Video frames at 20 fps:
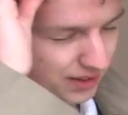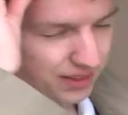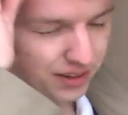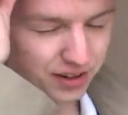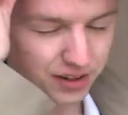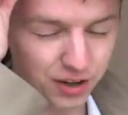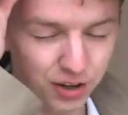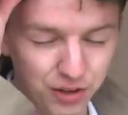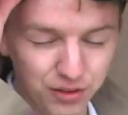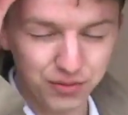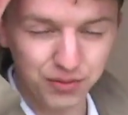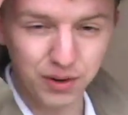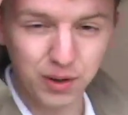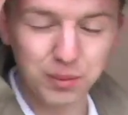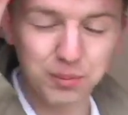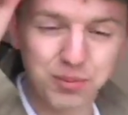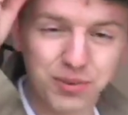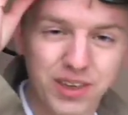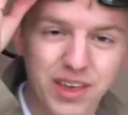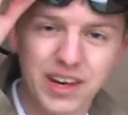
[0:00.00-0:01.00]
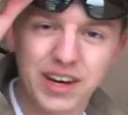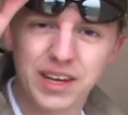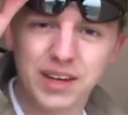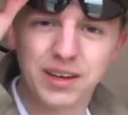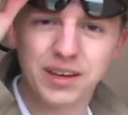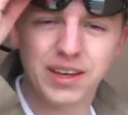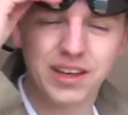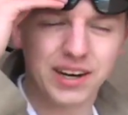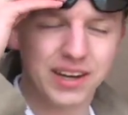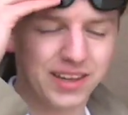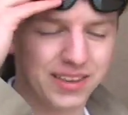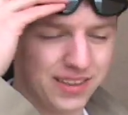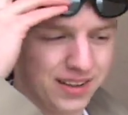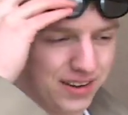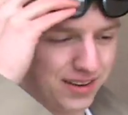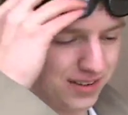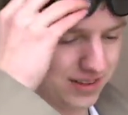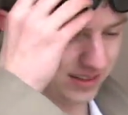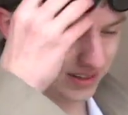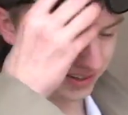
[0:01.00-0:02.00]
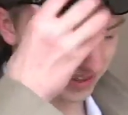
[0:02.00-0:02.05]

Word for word: They're called films, Kenny, Kenny, they're